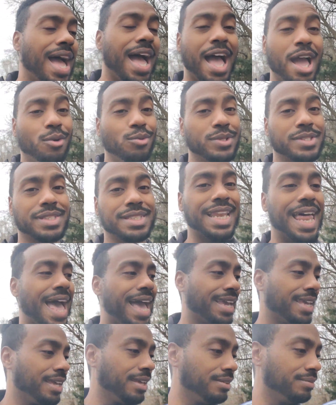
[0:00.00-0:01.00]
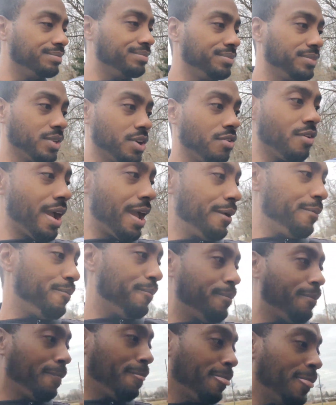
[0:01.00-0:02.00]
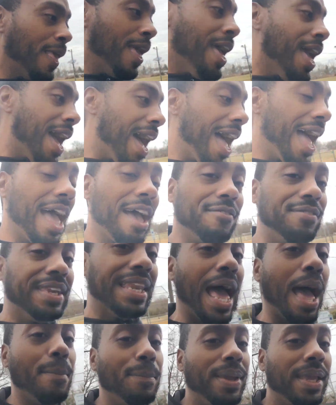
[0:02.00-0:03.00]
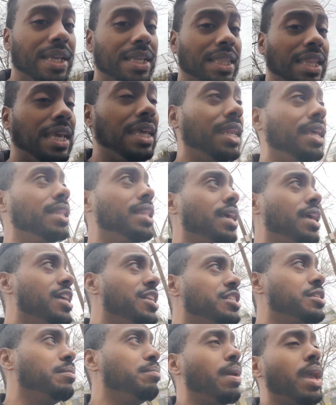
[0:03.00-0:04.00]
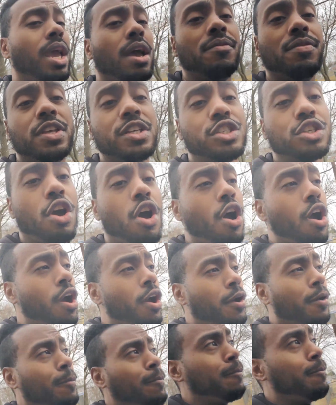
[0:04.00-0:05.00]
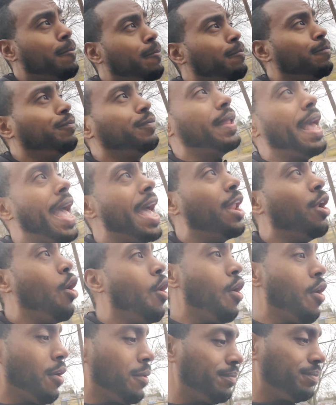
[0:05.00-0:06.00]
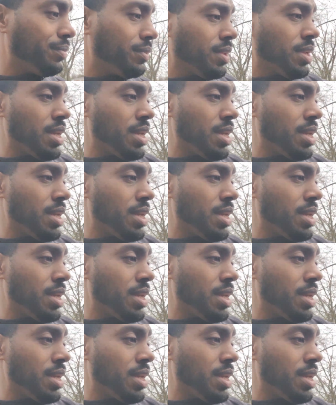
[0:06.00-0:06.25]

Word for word: I was slacking, all right? I have not been cleaning the engine bay of this car at all.